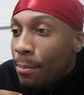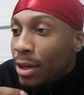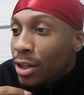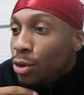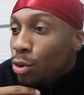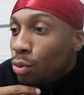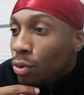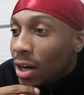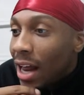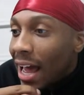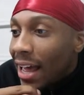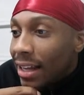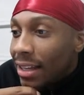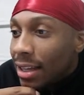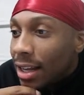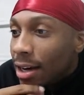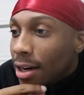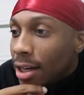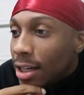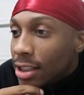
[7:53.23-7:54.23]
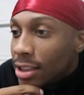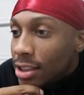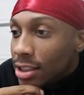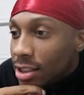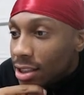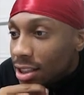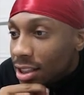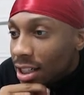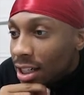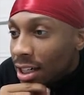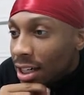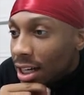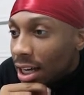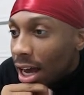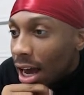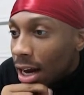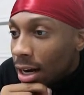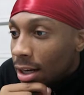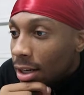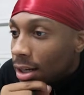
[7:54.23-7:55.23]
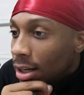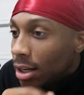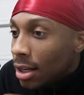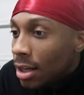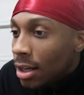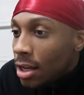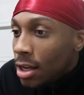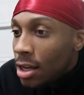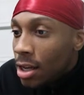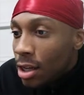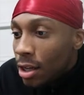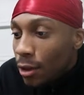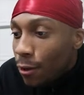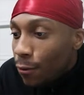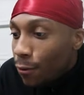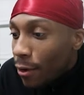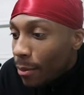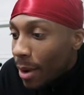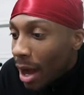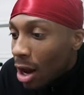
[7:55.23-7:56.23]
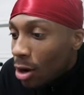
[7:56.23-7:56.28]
but you like lunged and then kind of, you feel me?